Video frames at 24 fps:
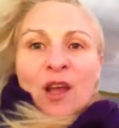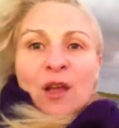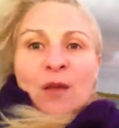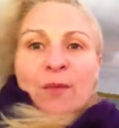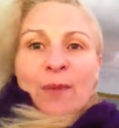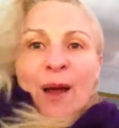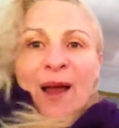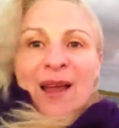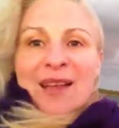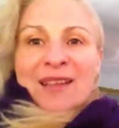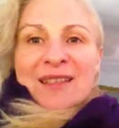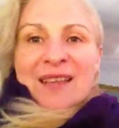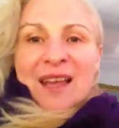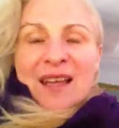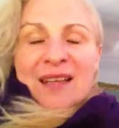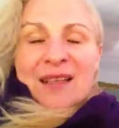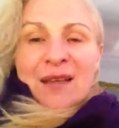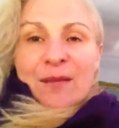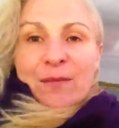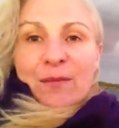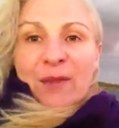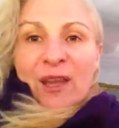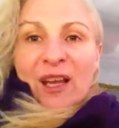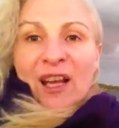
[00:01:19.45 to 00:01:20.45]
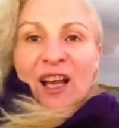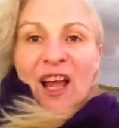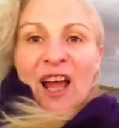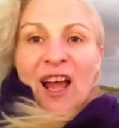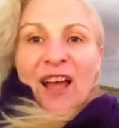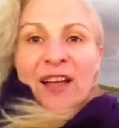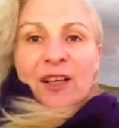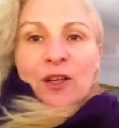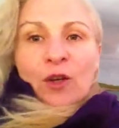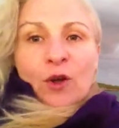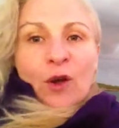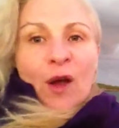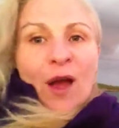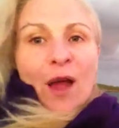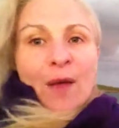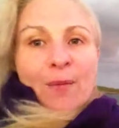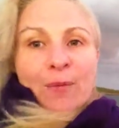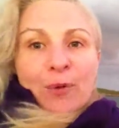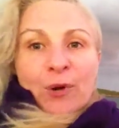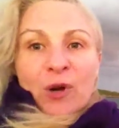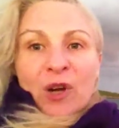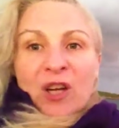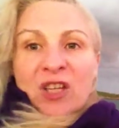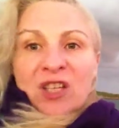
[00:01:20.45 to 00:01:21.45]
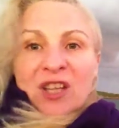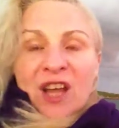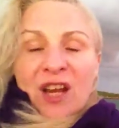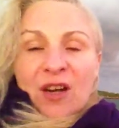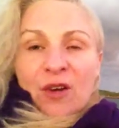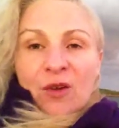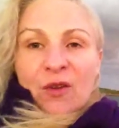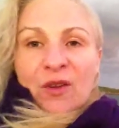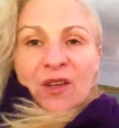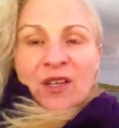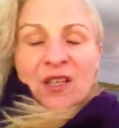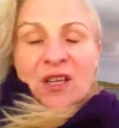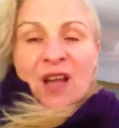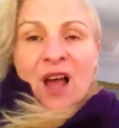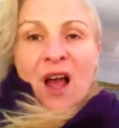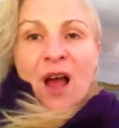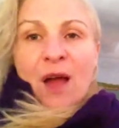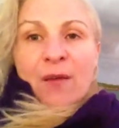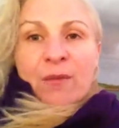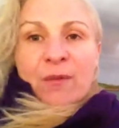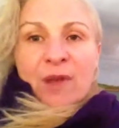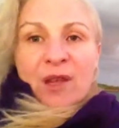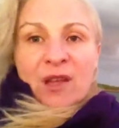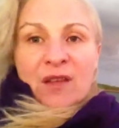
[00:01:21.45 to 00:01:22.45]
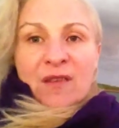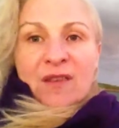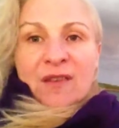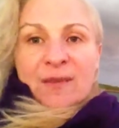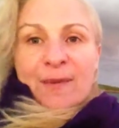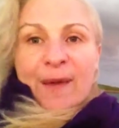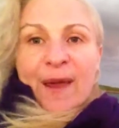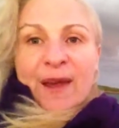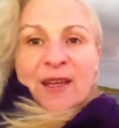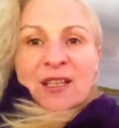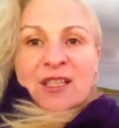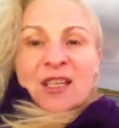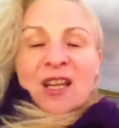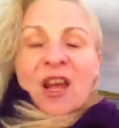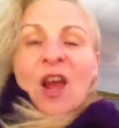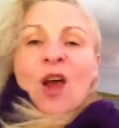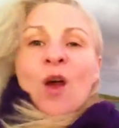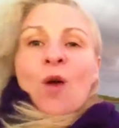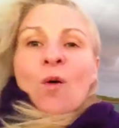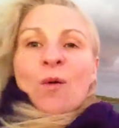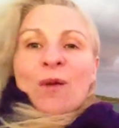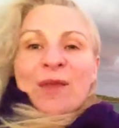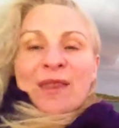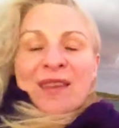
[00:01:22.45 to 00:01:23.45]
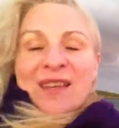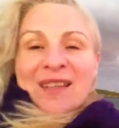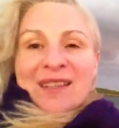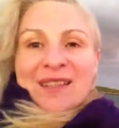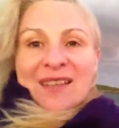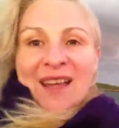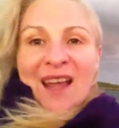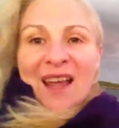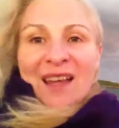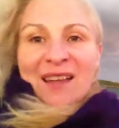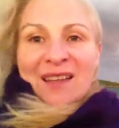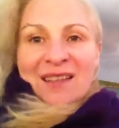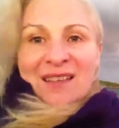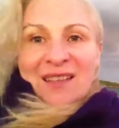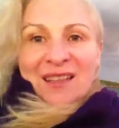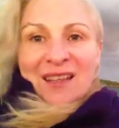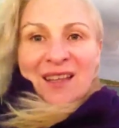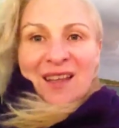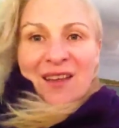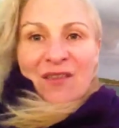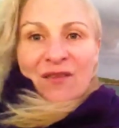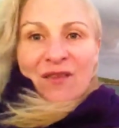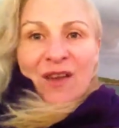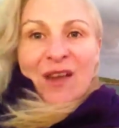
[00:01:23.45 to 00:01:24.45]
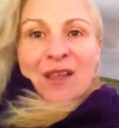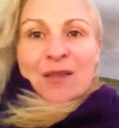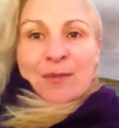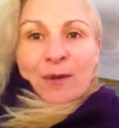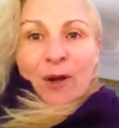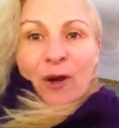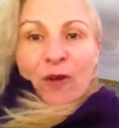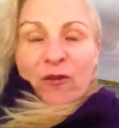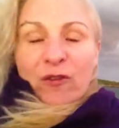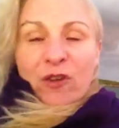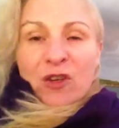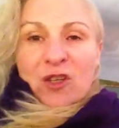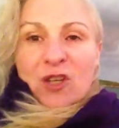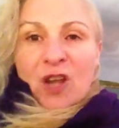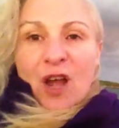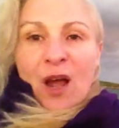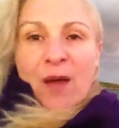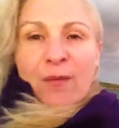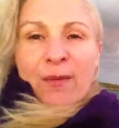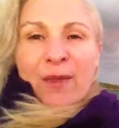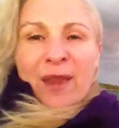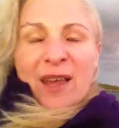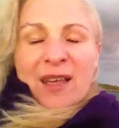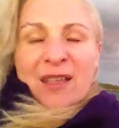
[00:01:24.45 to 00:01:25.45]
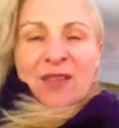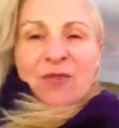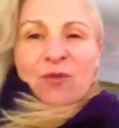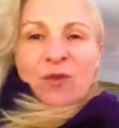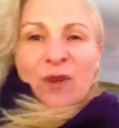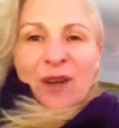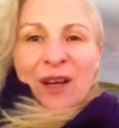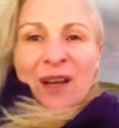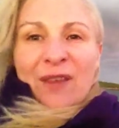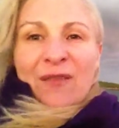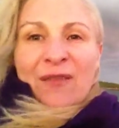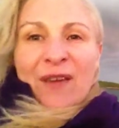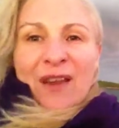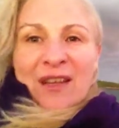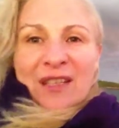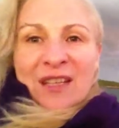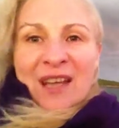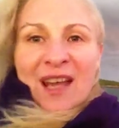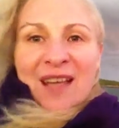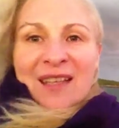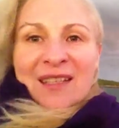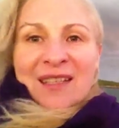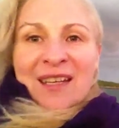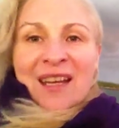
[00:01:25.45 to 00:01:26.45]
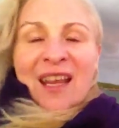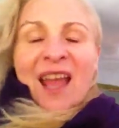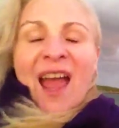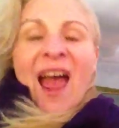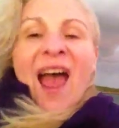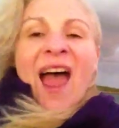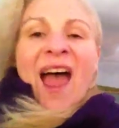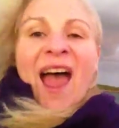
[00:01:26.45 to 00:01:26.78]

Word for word: You might say something like, Look, I appreciate all the time that you've spent with this and the investment of your time, and that's really fantastic.